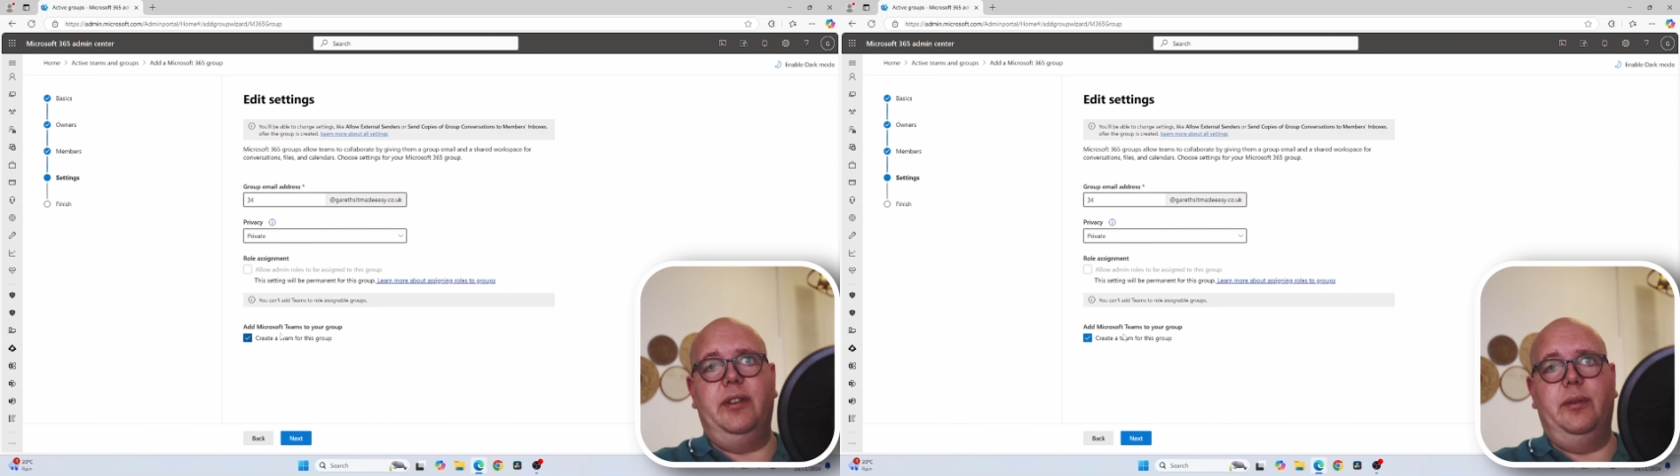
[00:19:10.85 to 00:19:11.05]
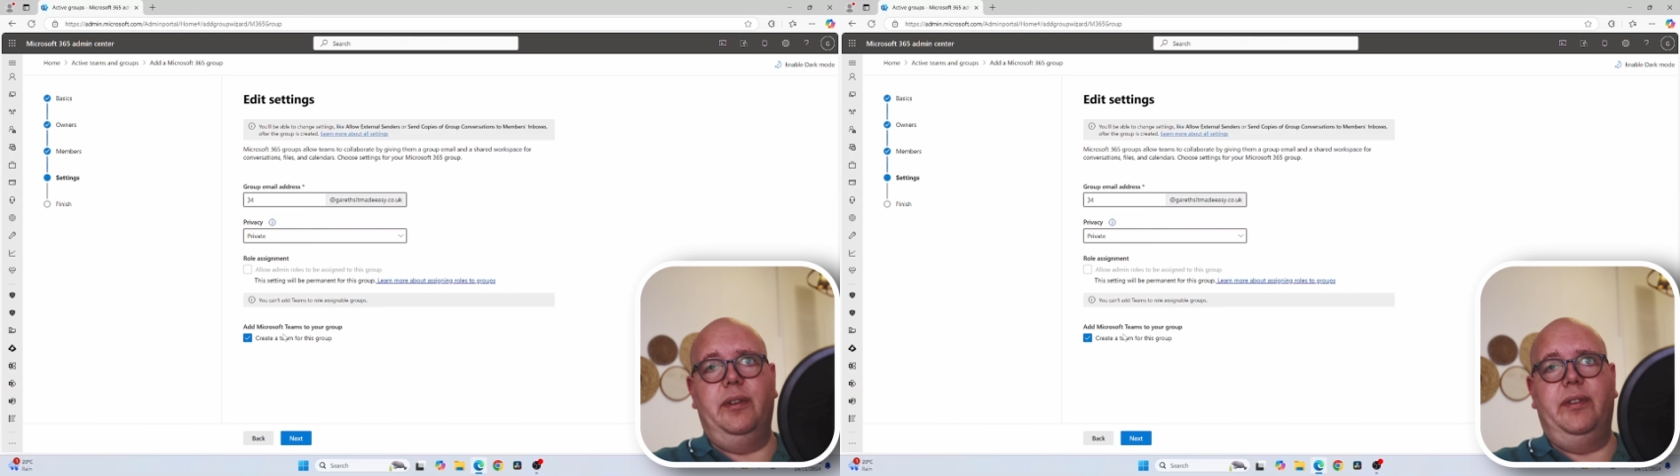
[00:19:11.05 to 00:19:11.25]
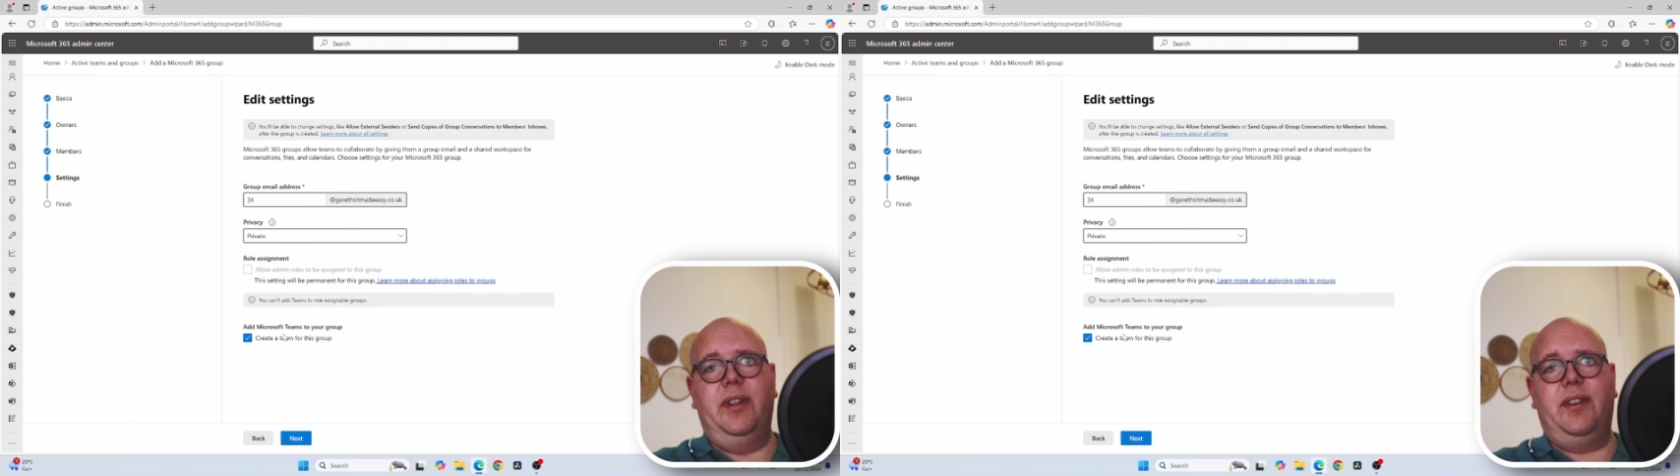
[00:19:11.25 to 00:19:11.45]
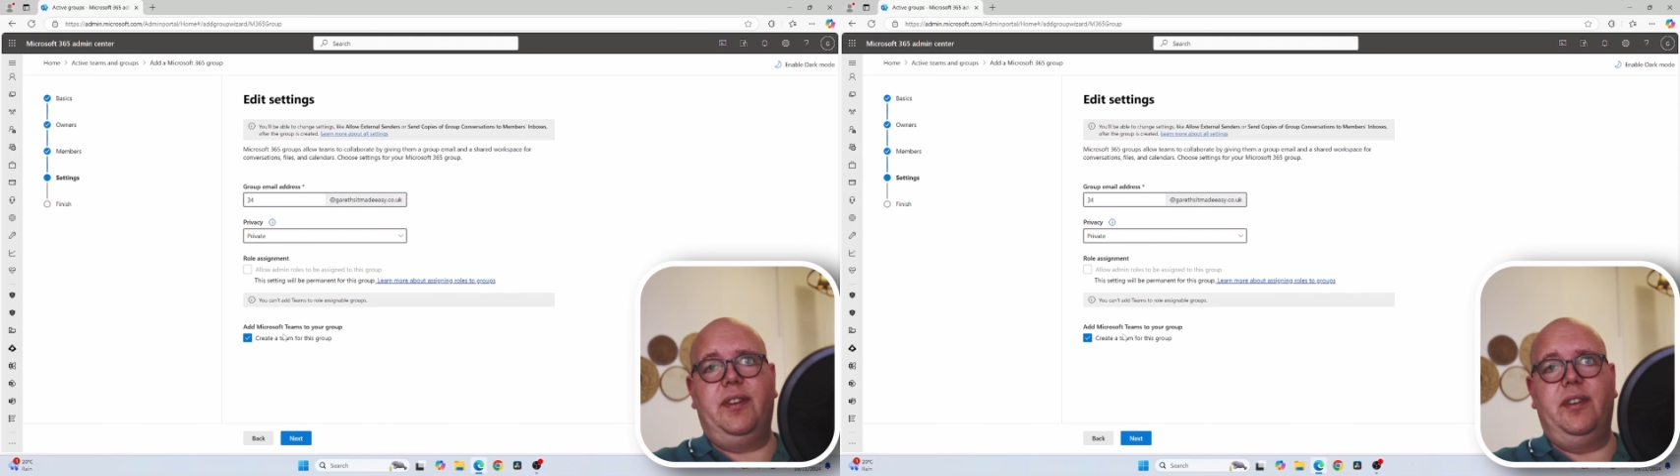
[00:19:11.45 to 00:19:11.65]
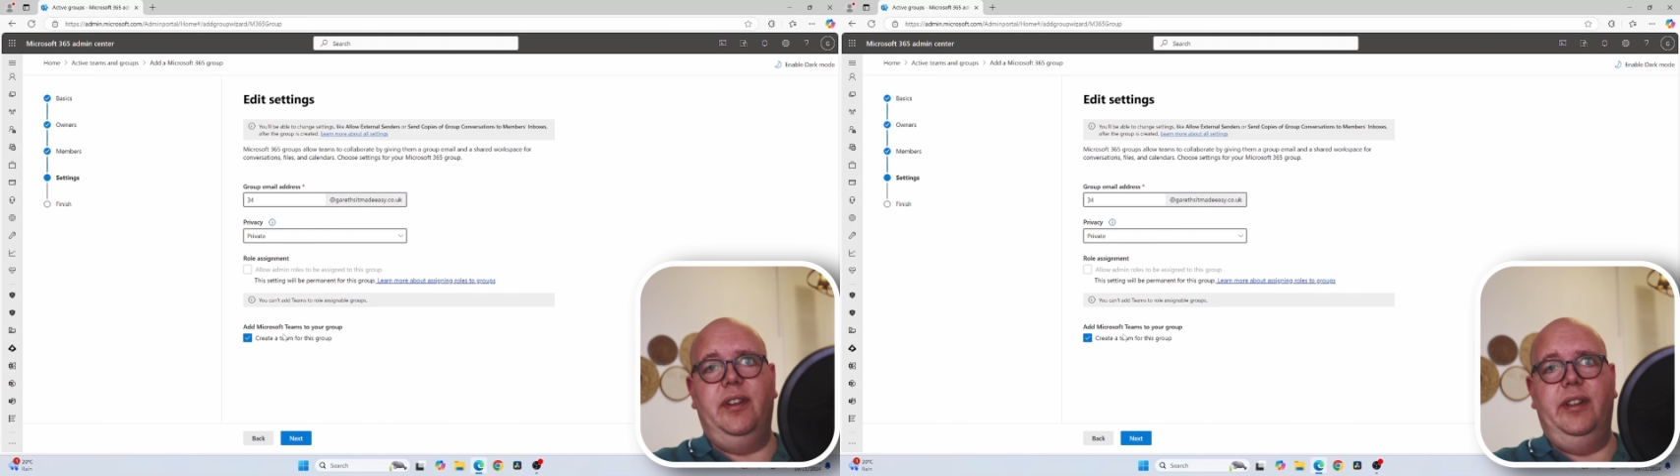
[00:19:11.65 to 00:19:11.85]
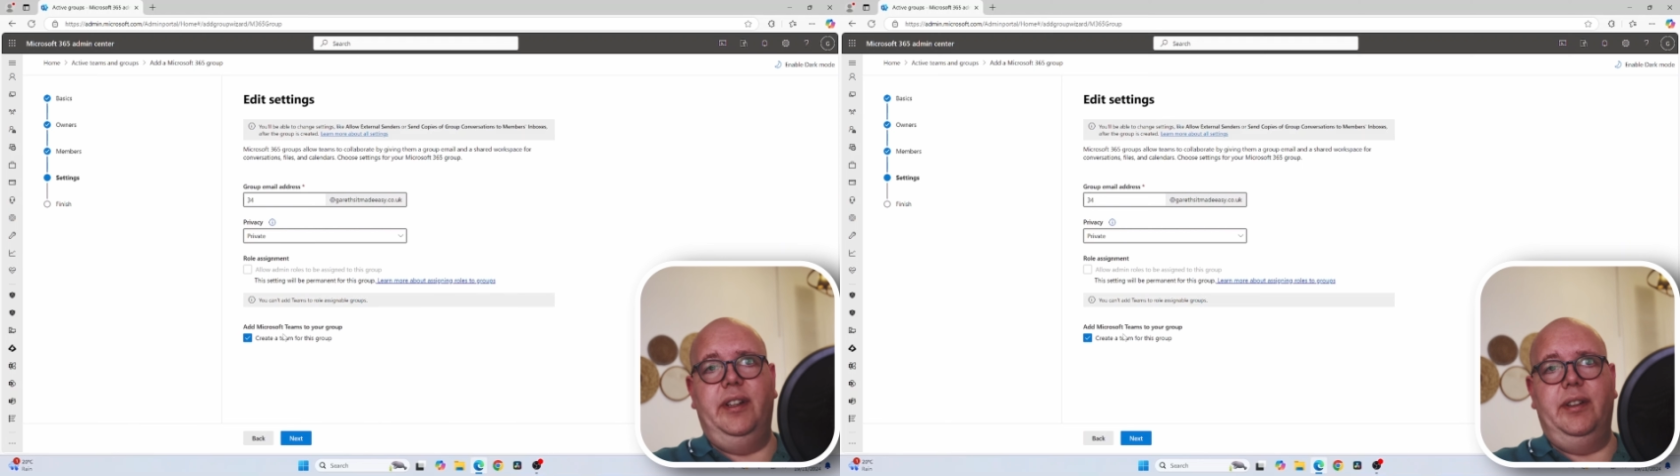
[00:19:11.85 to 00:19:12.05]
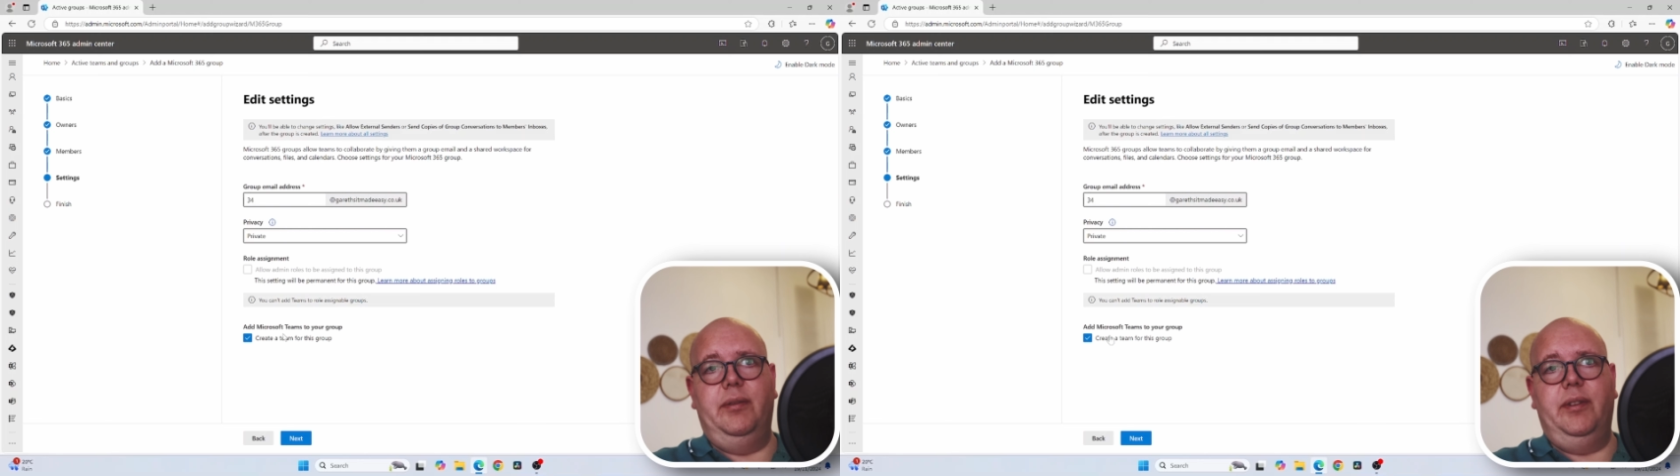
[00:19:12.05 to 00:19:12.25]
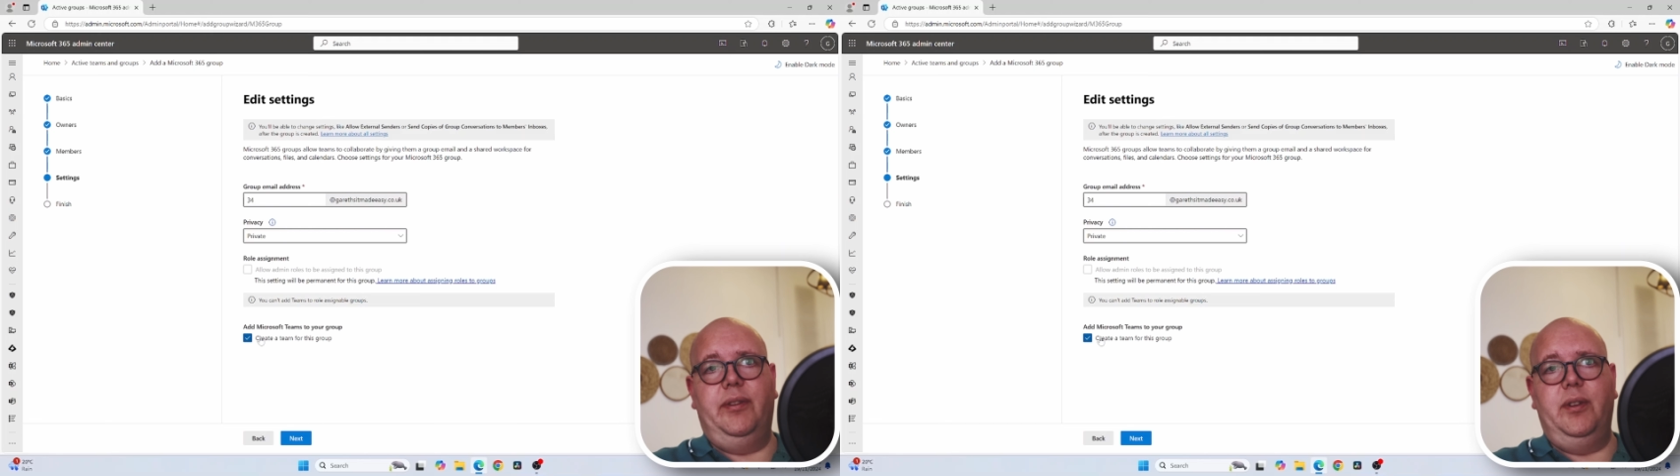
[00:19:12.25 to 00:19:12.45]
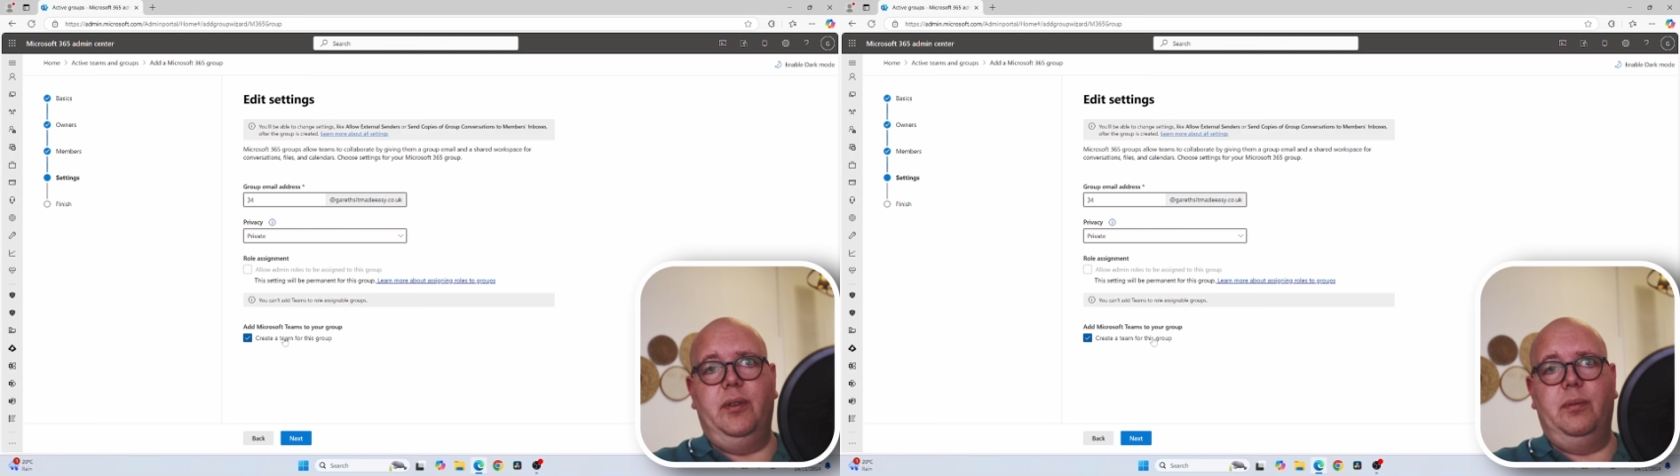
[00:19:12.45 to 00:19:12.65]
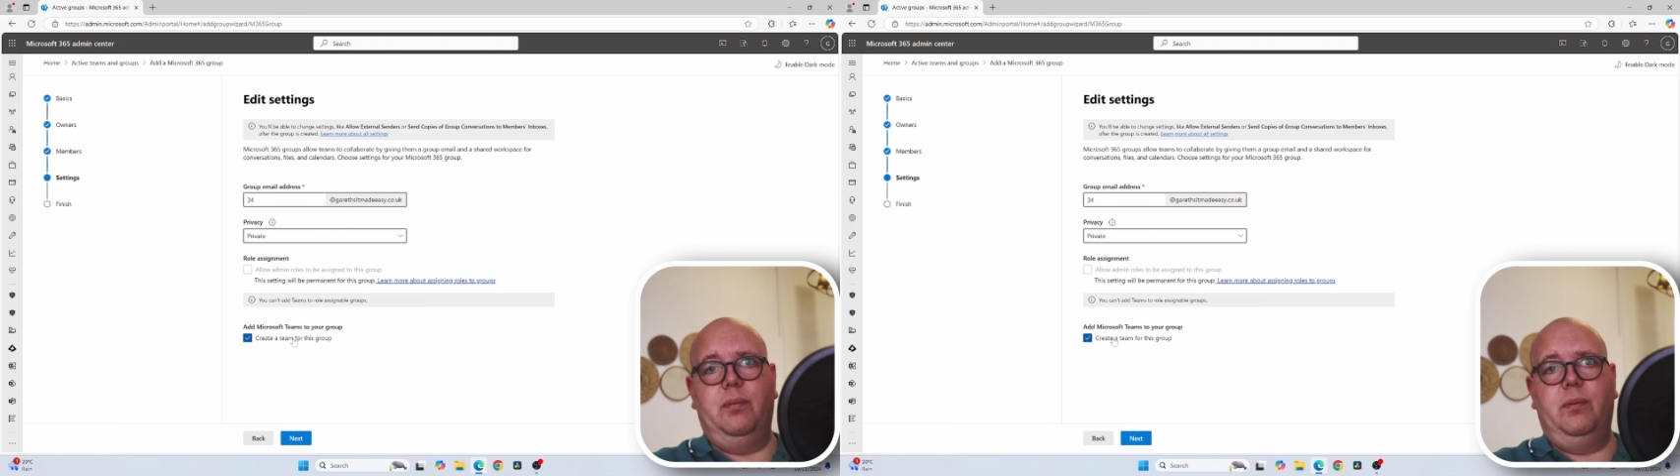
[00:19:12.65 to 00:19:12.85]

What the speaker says: do it if it's if you're